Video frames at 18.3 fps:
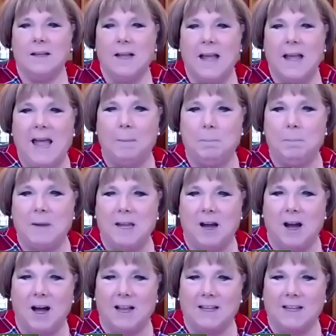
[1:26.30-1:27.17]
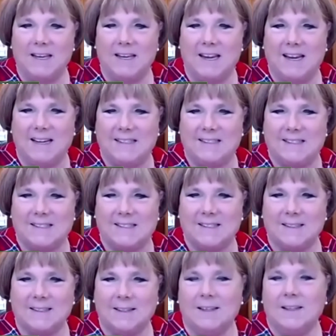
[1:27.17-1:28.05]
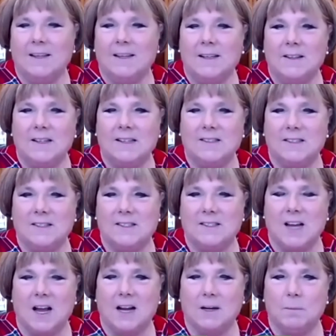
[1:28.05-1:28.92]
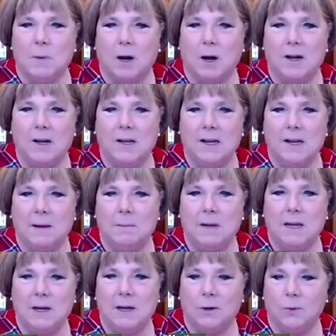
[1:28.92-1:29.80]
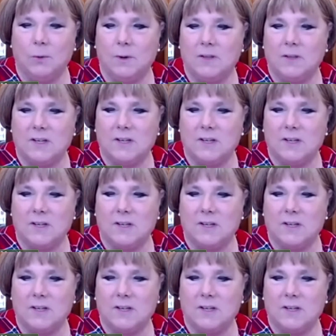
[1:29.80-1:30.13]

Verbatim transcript: happy holidays. This is Doc Martin. I'm here with